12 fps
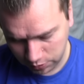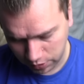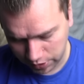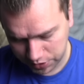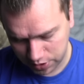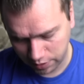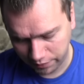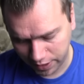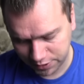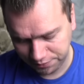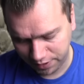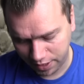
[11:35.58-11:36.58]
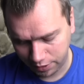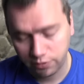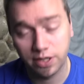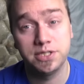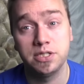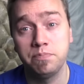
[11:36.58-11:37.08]
units of XV8
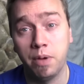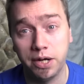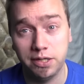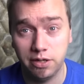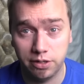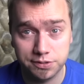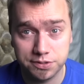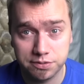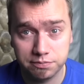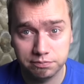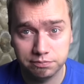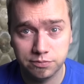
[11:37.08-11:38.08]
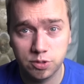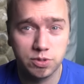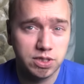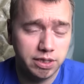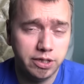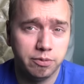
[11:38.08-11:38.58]
Crisis bodyguards. So it's
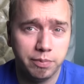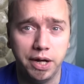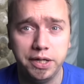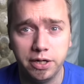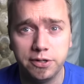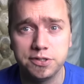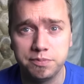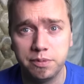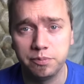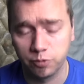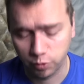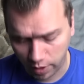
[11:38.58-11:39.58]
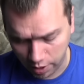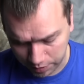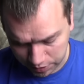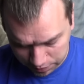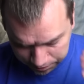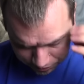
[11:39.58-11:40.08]
a leader and bodyguards minimum
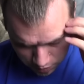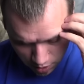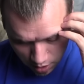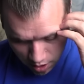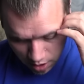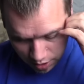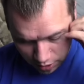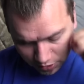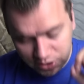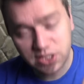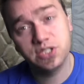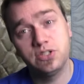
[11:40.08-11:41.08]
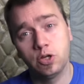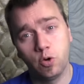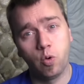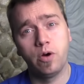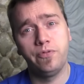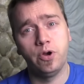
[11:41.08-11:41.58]
requirement. Here's the
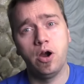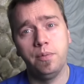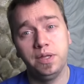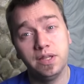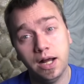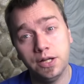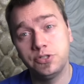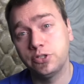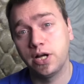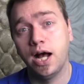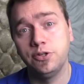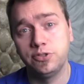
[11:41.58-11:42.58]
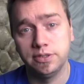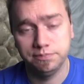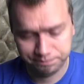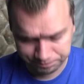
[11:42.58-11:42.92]
core of your army, the Hunter Cadre.